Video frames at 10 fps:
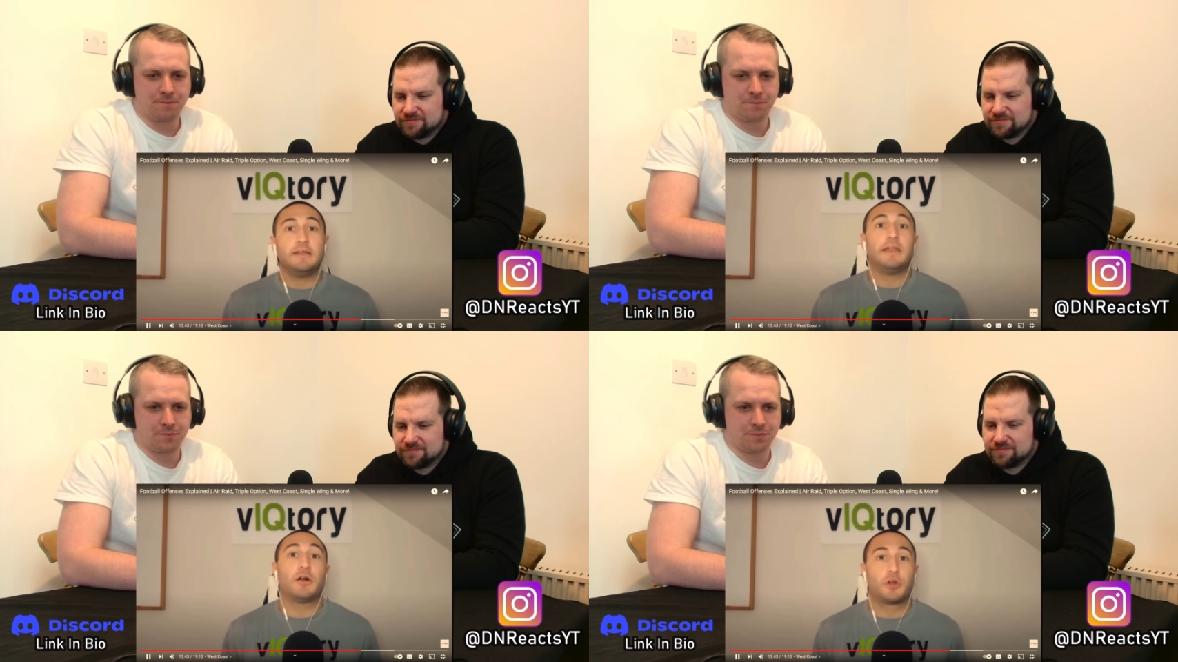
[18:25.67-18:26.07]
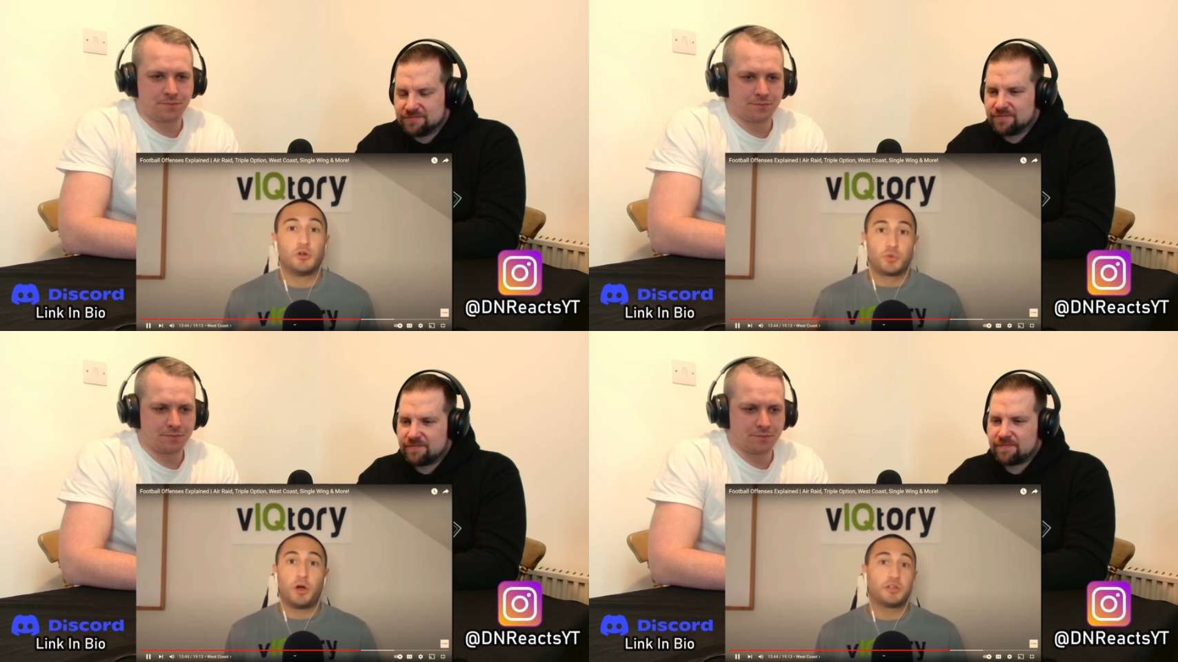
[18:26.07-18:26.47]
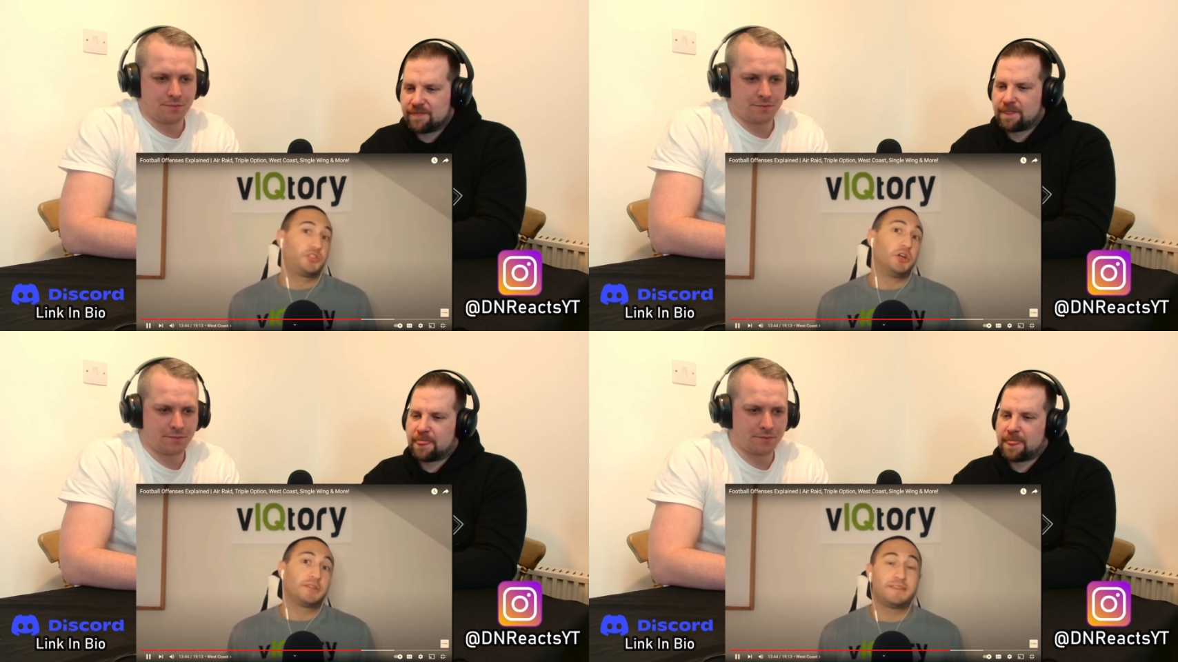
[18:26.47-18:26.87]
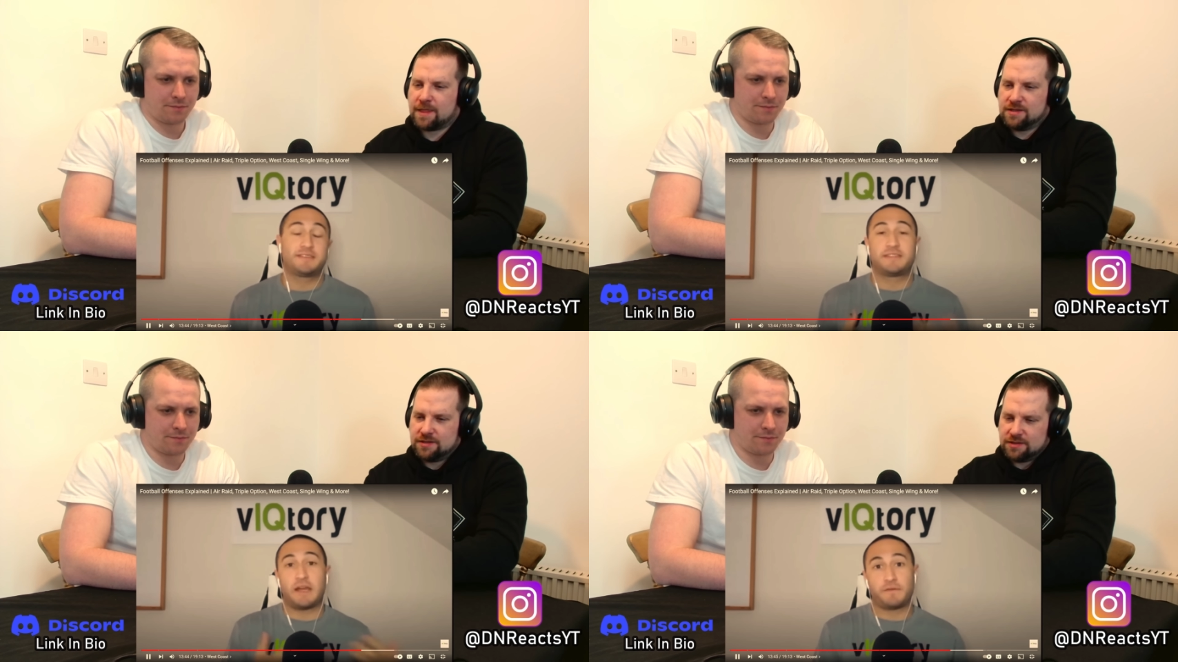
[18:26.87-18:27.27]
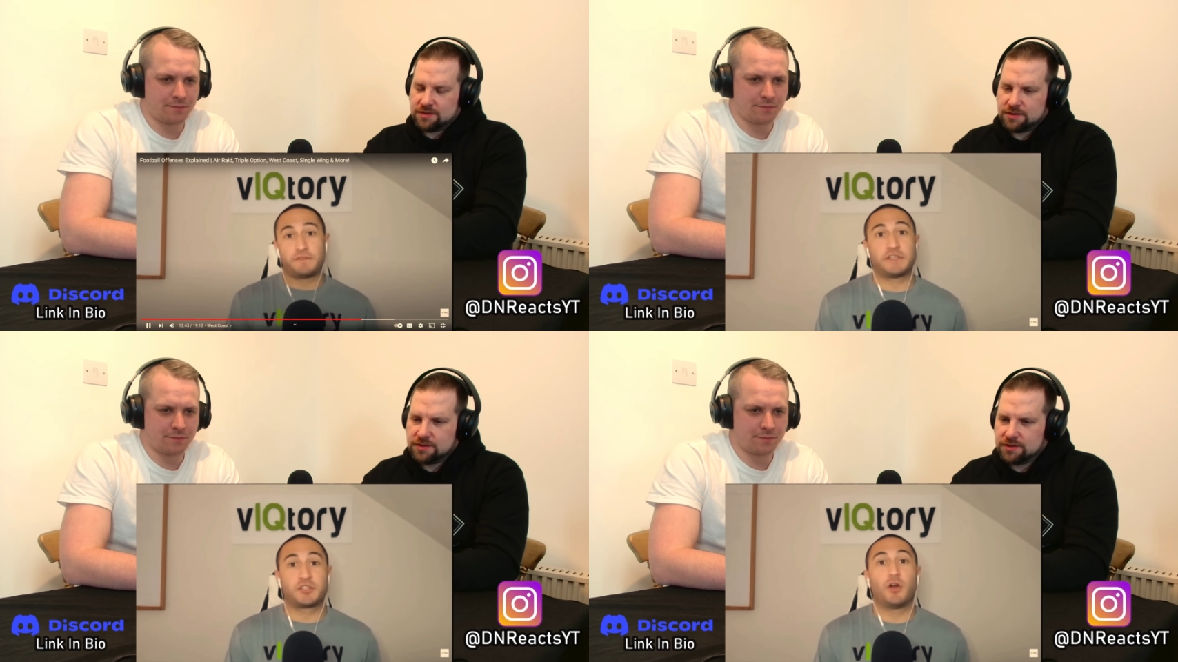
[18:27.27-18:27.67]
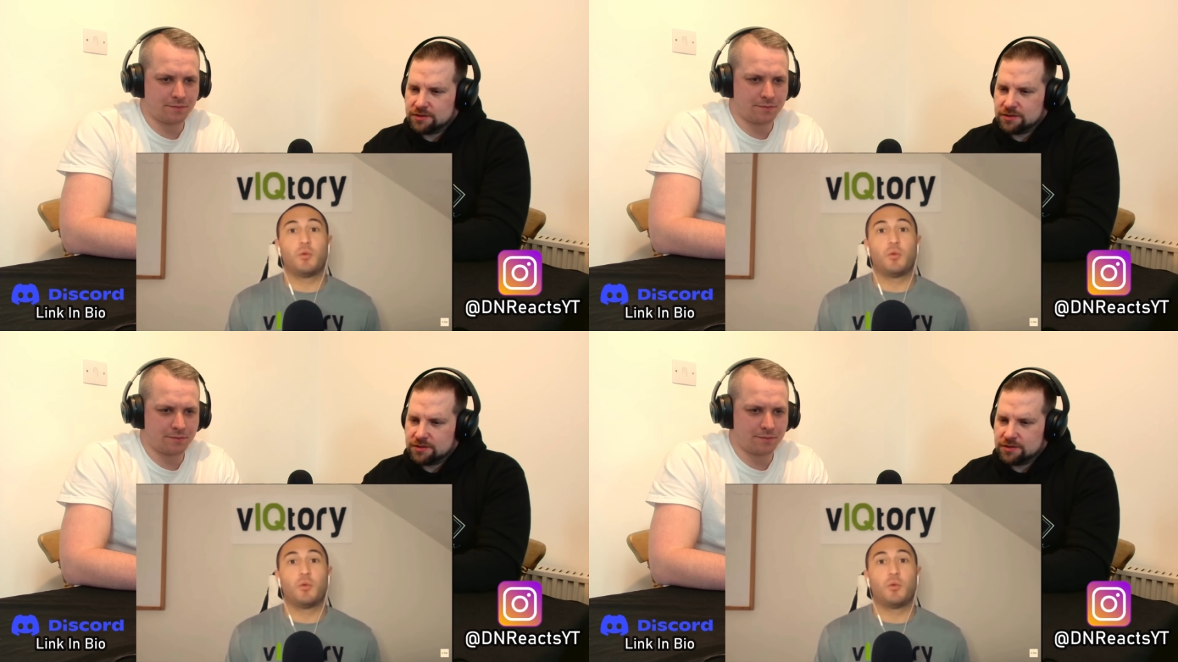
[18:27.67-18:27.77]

Speaker 1: Now, Coach Walsh took this to San Francisco,